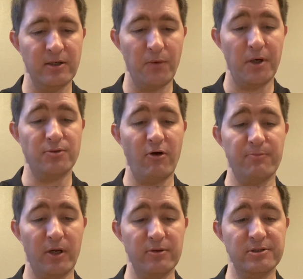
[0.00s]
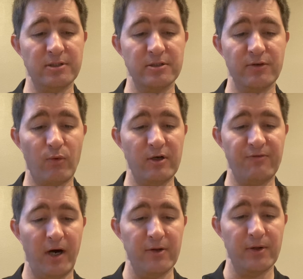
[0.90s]
We are twelve brothers, sons of one
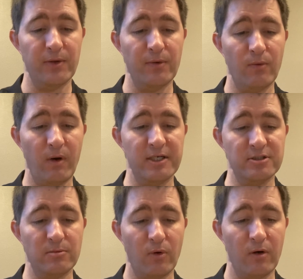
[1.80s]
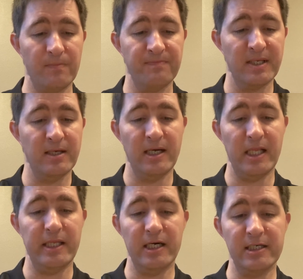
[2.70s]
father. The one is no more,
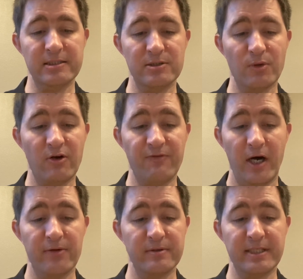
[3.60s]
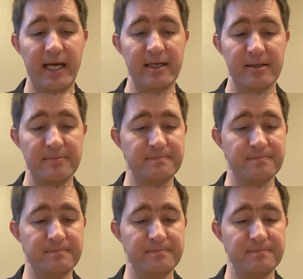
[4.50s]
and the youngest is with her father in Canaan.